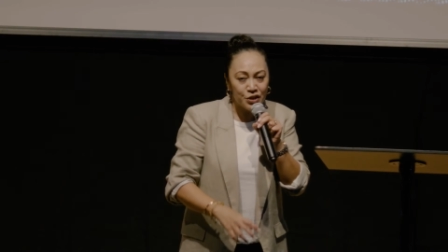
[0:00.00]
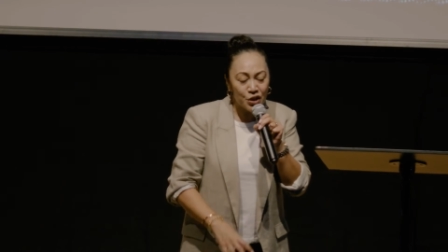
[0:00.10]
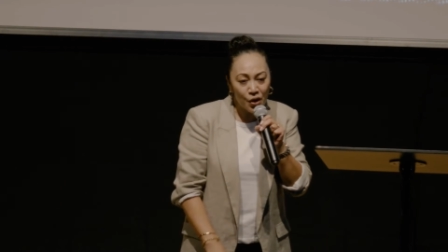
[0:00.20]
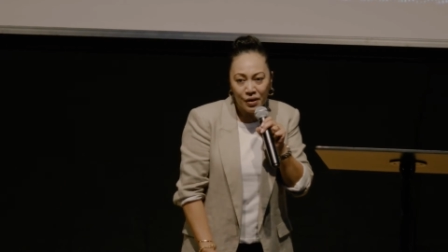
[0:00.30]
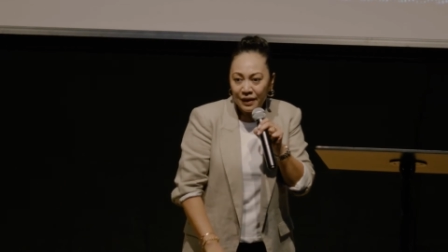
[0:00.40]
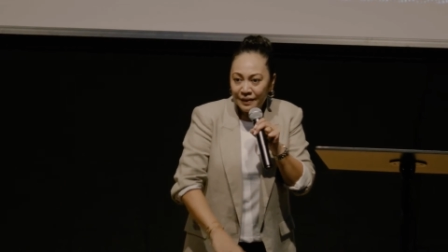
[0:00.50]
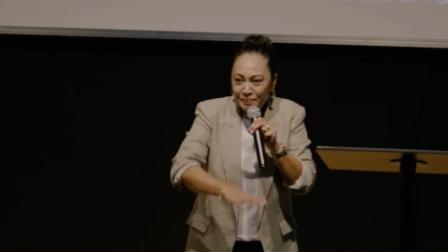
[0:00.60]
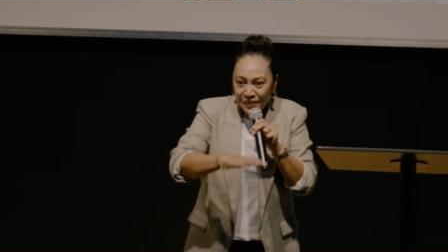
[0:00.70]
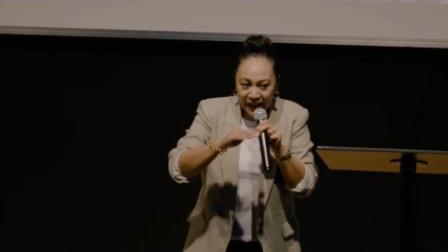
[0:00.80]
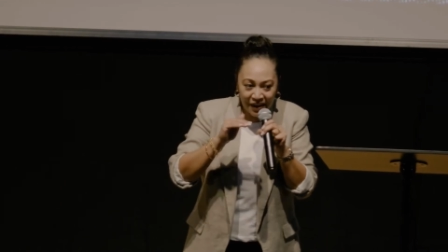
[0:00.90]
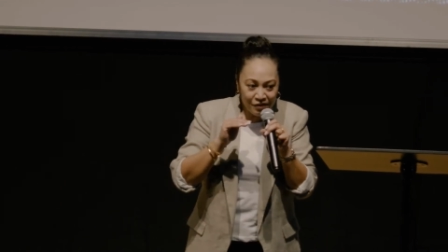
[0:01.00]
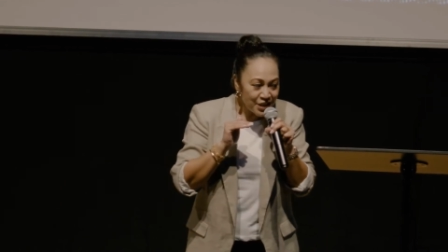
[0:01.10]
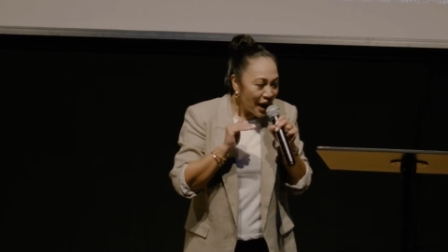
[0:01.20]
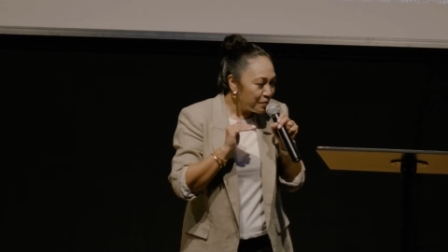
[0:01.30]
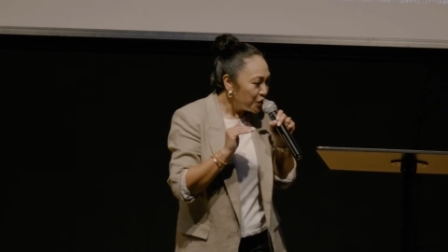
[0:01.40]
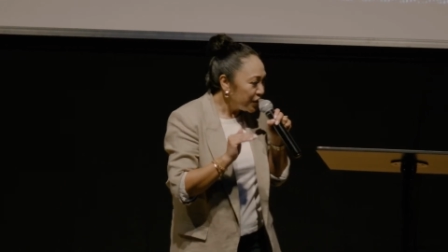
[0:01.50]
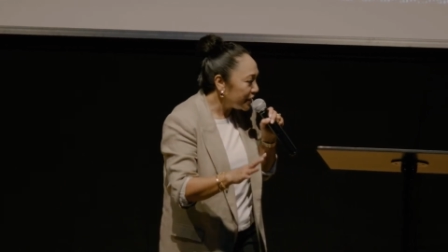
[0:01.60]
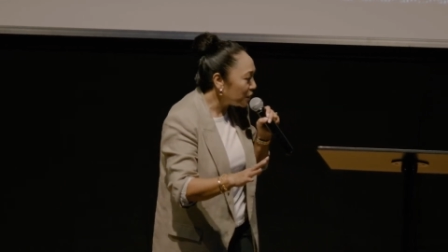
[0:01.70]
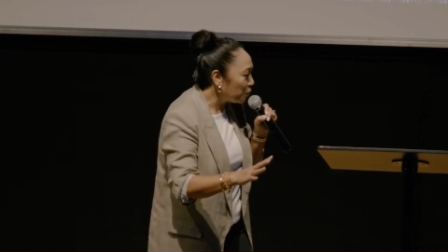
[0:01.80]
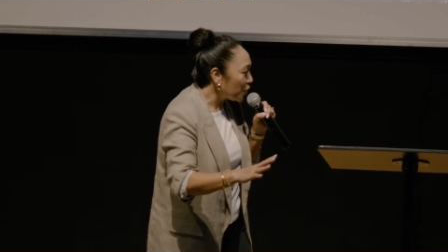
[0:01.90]
And so every time you
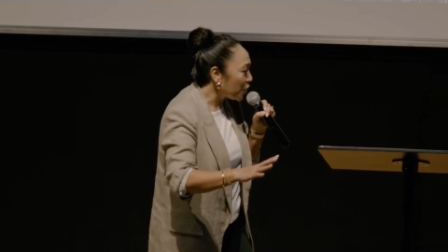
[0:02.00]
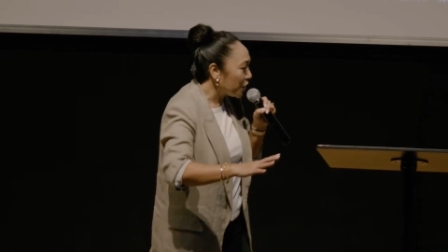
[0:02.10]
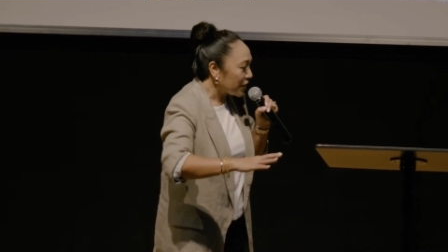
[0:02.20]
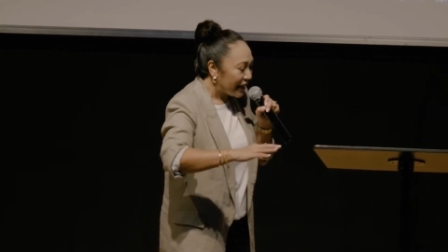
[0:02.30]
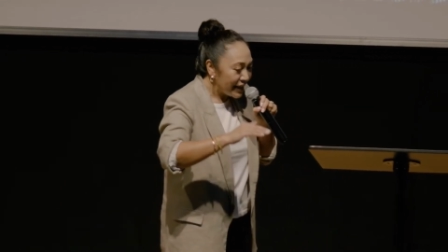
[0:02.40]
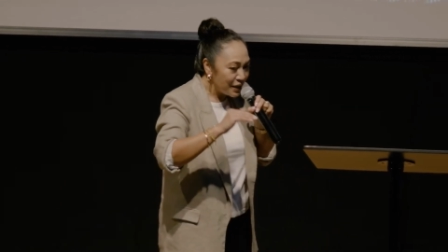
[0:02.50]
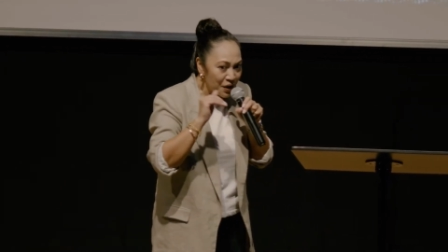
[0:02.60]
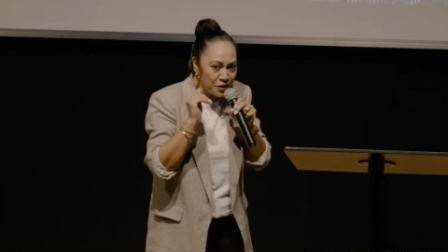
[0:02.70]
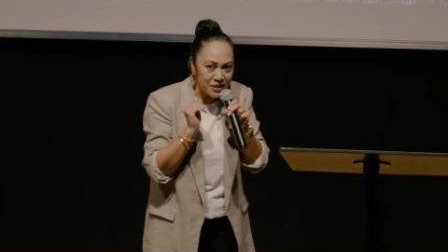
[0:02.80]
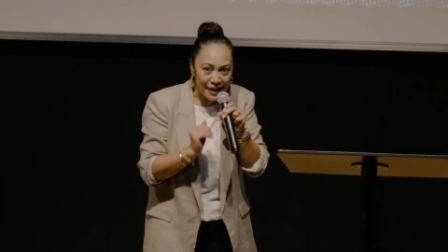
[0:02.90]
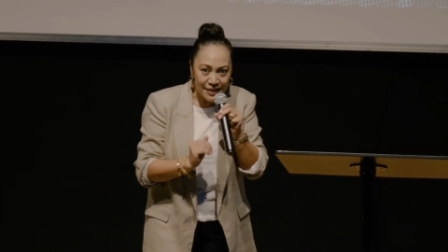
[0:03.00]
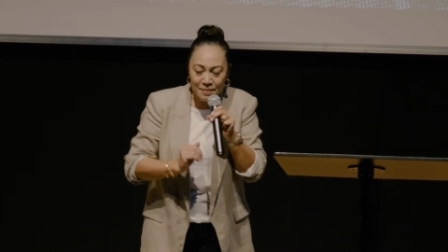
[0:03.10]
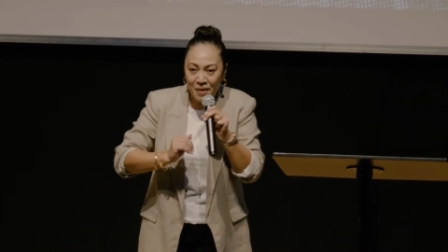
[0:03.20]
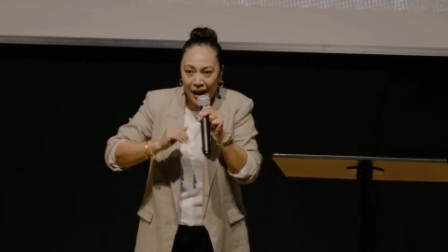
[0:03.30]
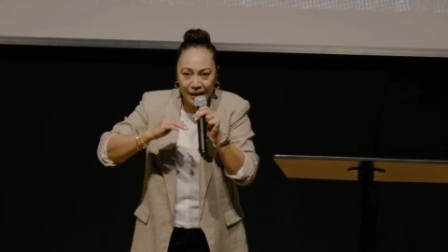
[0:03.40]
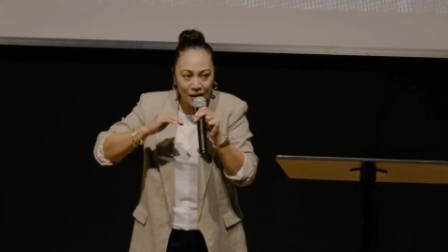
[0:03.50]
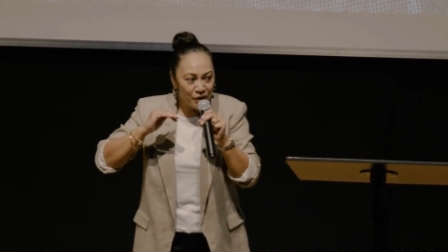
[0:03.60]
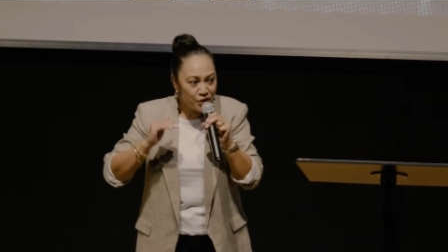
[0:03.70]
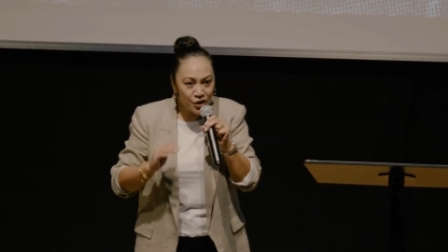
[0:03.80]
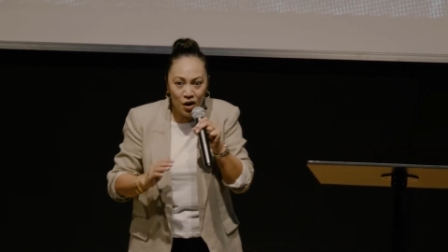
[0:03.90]
hear the word, anyone who takes the mic, and
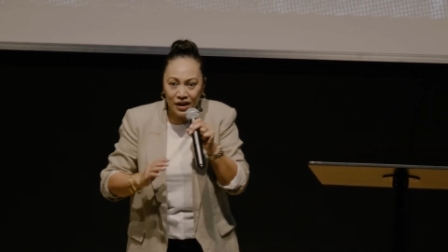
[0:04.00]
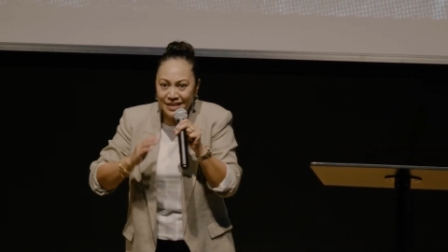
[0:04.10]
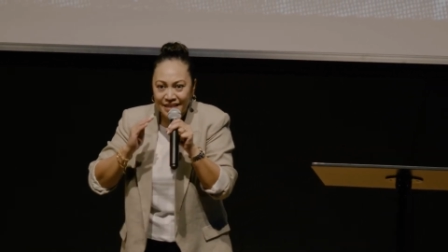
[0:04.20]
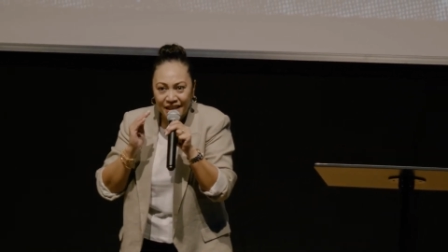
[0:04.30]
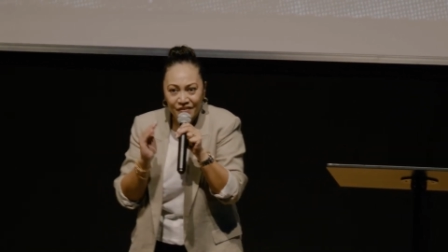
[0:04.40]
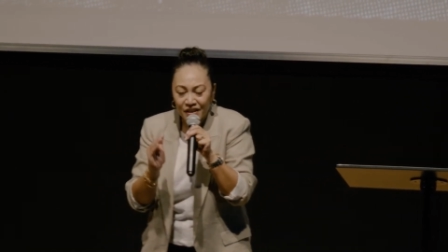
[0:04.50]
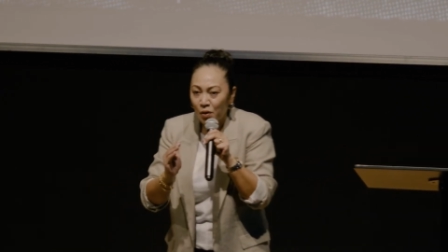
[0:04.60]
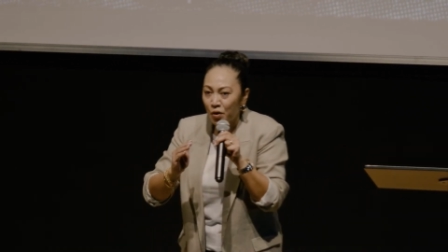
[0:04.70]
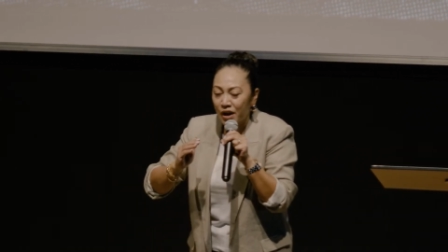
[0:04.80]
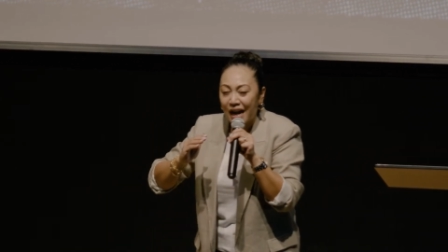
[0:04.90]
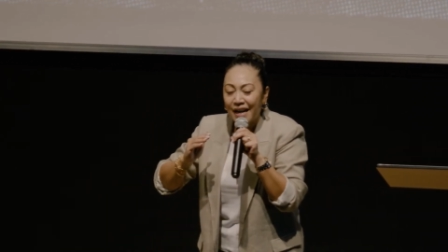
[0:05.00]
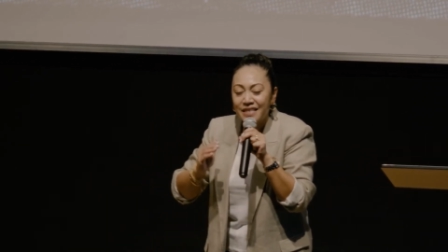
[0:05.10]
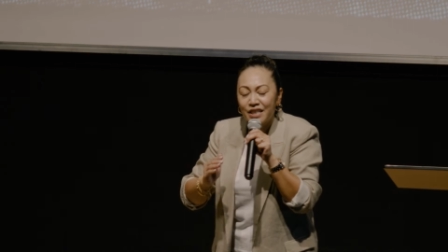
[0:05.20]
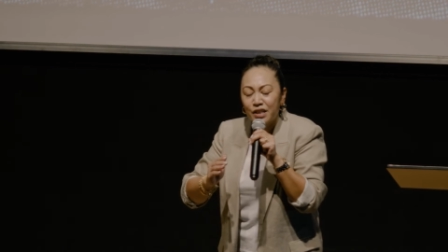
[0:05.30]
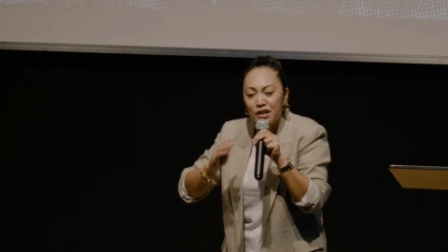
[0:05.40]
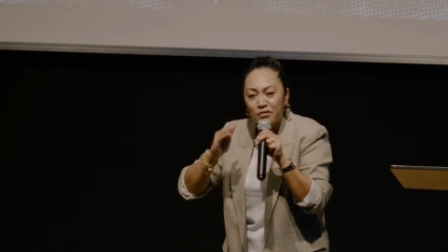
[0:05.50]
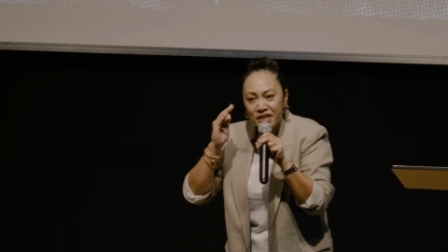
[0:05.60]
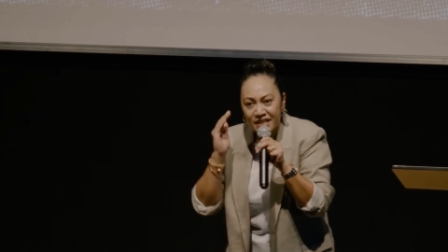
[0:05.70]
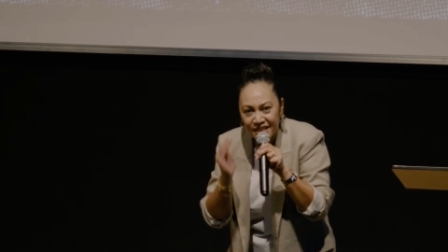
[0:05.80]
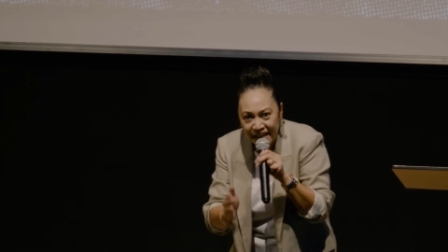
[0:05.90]
when John is giving the word, I need you to
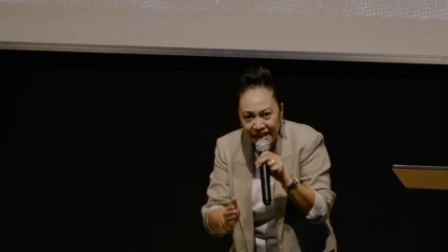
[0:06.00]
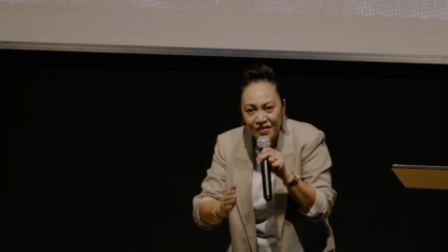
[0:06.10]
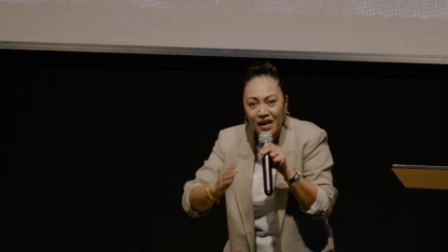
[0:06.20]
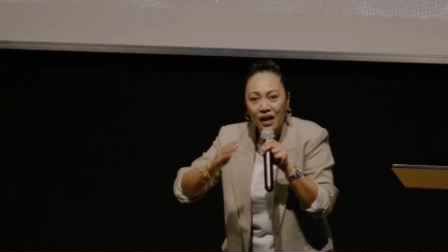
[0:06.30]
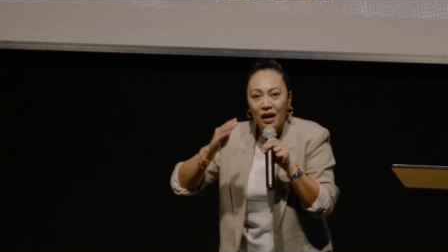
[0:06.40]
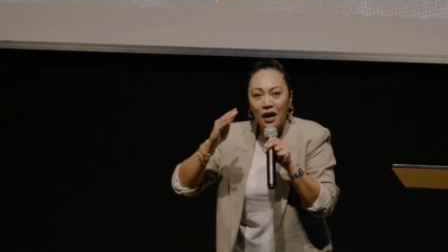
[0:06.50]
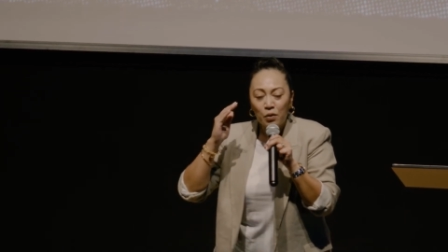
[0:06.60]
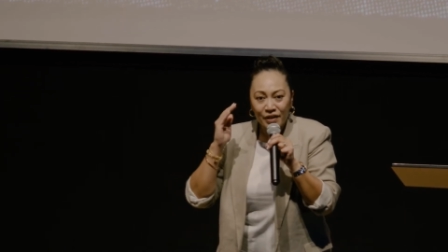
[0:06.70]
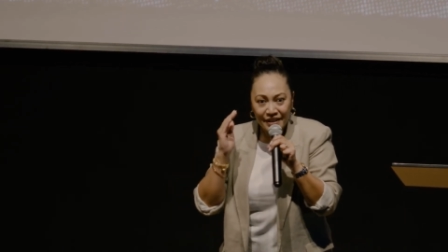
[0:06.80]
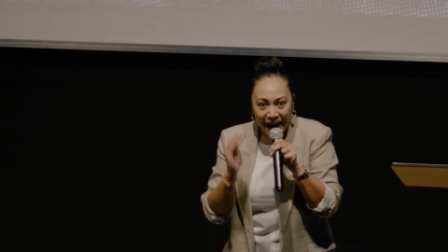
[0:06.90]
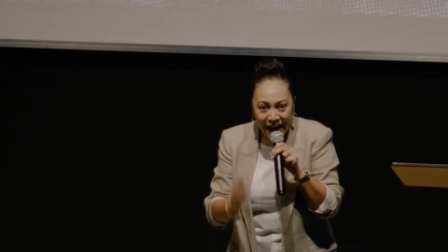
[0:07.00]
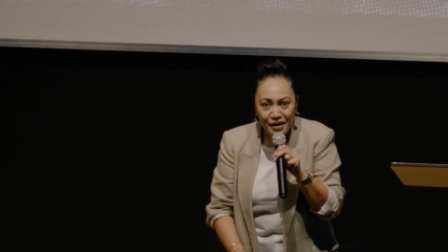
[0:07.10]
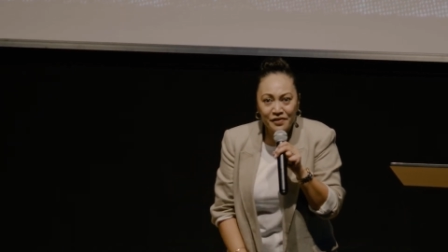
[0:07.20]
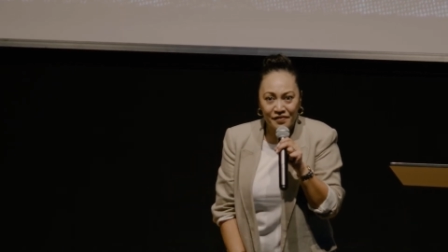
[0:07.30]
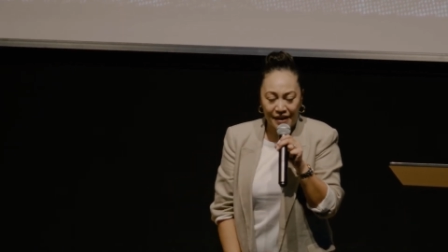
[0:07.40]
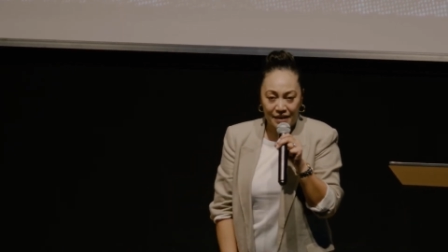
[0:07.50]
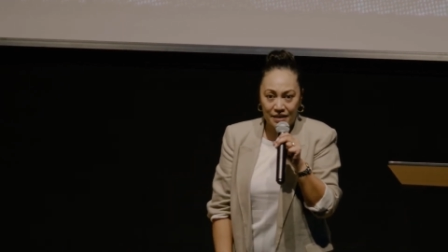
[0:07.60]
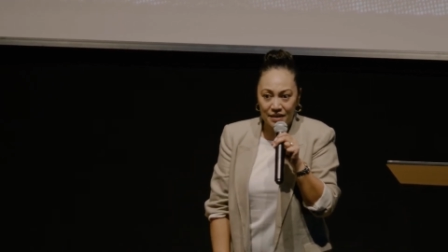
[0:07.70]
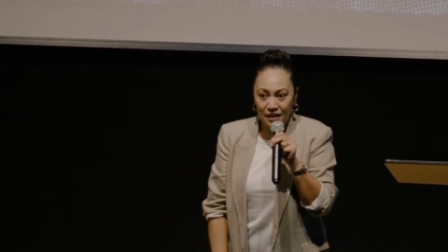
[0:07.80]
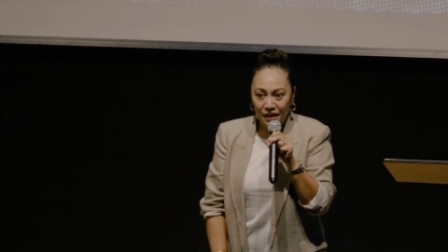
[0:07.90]
receive it without
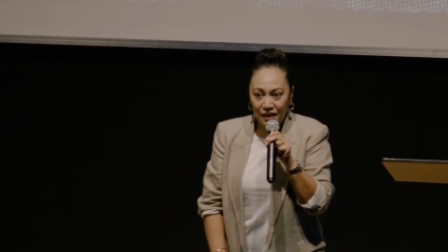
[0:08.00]
offense.